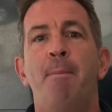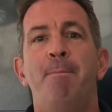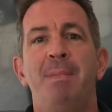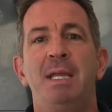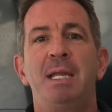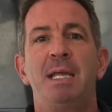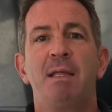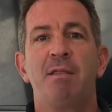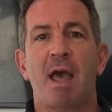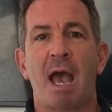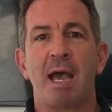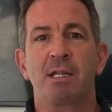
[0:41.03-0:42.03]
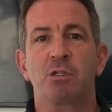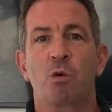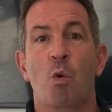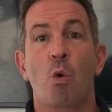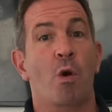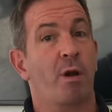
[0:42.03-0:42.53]
meaning that,
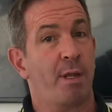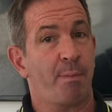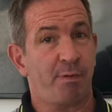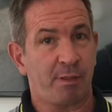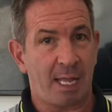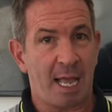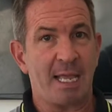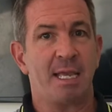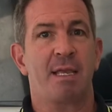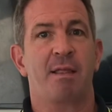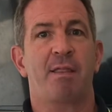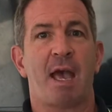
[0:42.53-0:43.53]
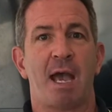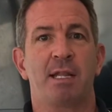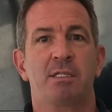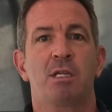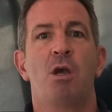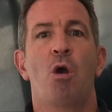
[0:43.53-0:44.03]
or implying
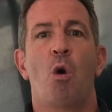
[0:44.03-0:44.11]
that,